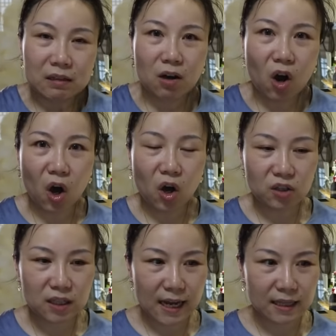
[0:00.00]

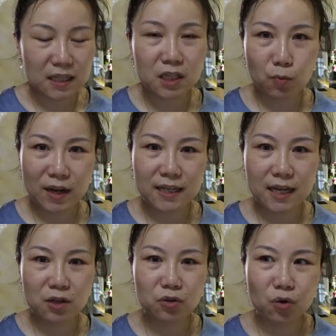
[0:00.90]
hot and
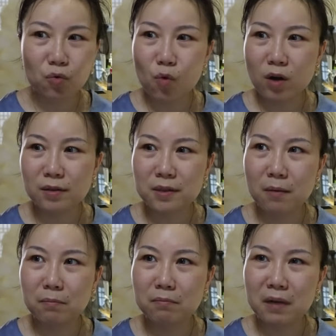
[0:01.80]
sweaty, you don't want
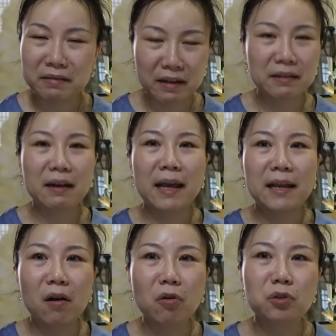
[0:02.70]
some another
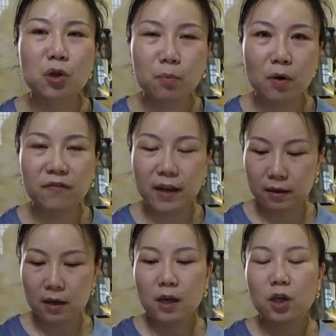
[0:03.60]
layer on top of it,
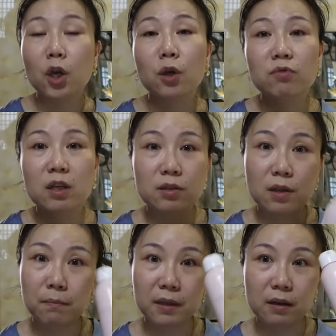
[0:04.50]
you need
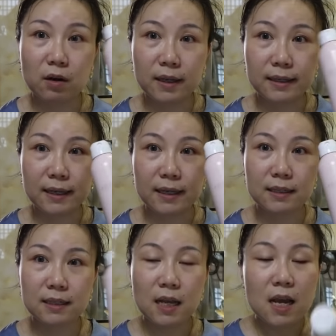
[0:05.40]
something like
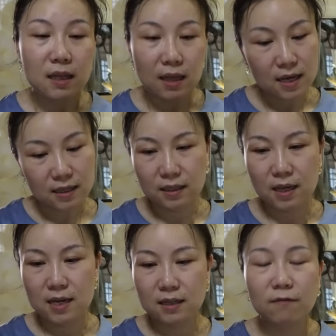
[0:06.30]
this. This
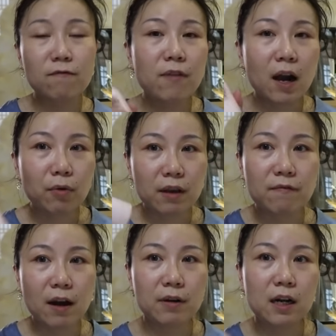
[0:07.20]
is very,
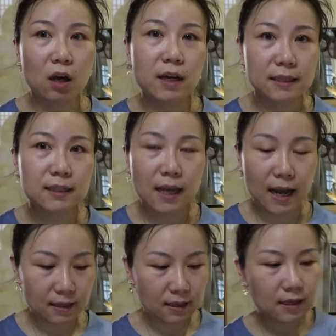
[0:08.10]
very light
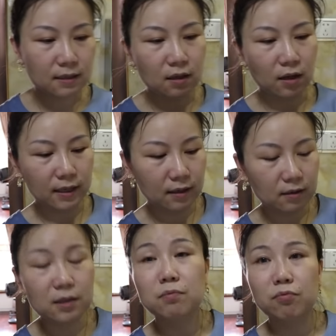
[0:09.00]
and it's like a
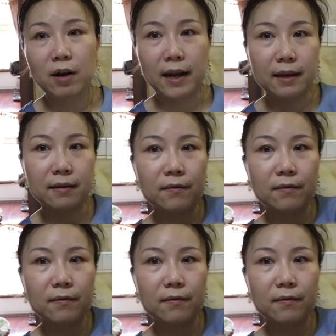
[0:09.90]
spray.